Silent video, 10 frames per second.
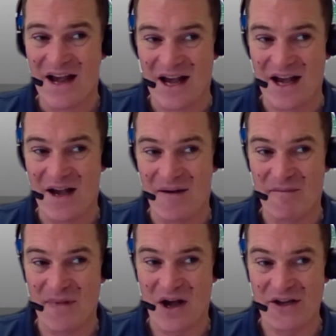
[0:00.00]

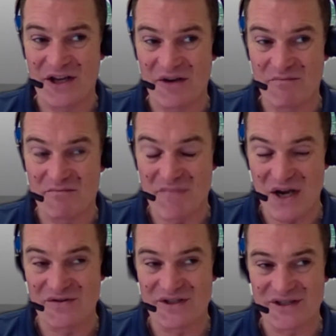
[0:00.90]
I know
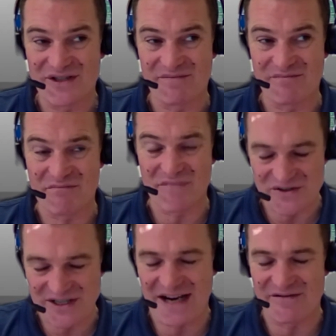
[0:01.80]
most
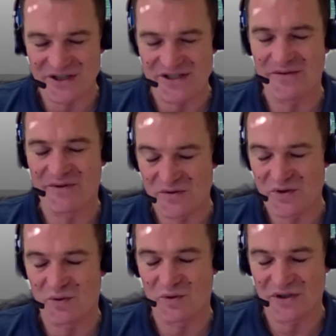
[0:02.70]
garages that you talk to